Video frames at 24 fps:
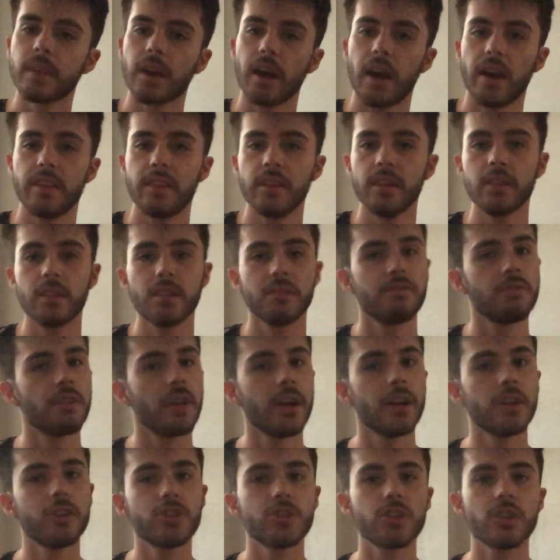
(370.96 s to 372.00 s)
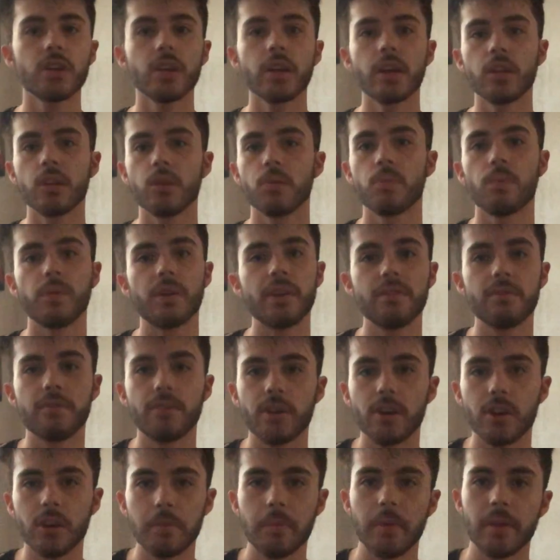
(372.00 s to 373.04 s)
I think the flanger and the
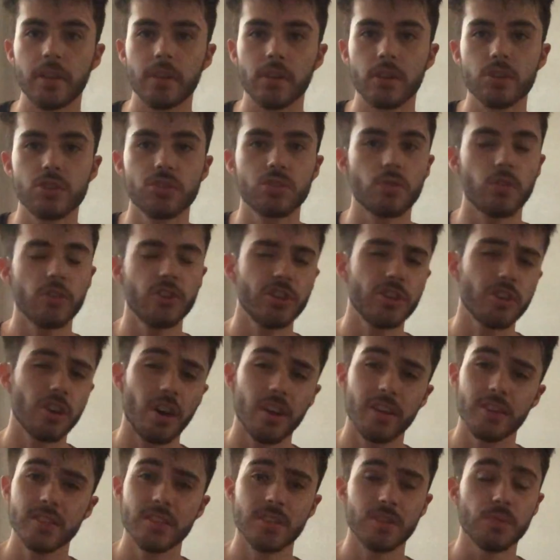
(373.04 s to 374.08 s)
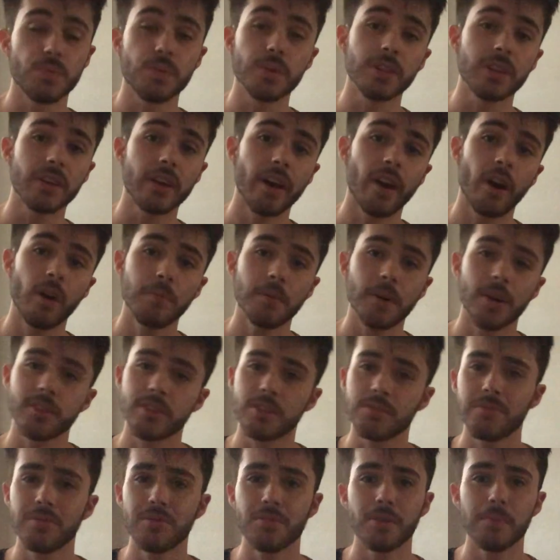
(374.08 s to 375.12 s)
reverb and the distortion honestly really help, because
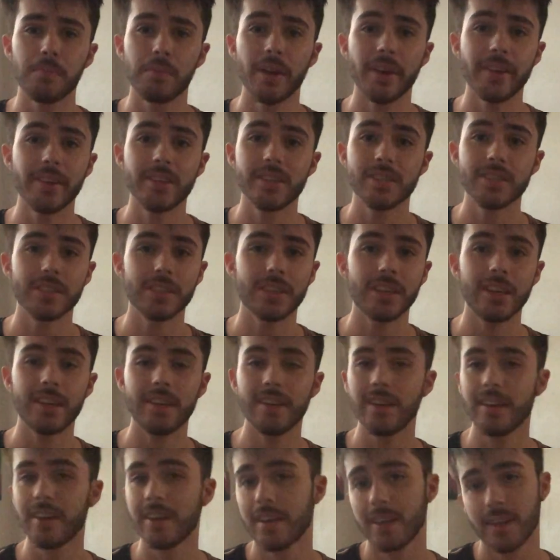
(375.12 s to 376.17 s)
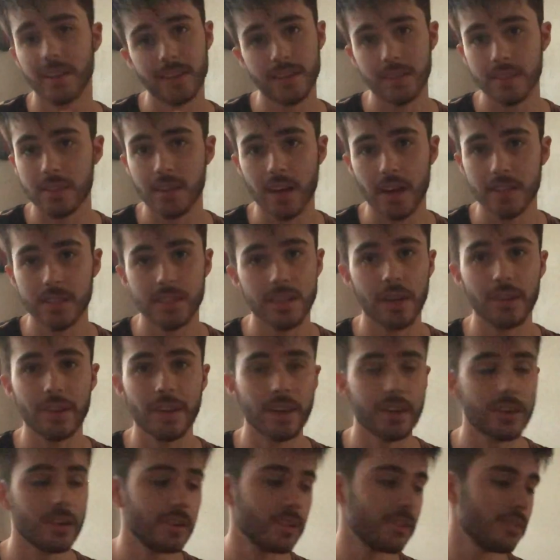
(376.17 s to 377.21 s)
if you were to play this clean, it does not sound
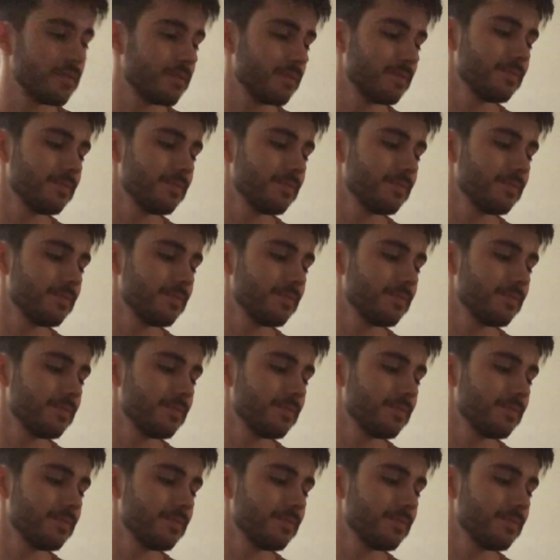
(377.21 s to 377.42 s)
that good.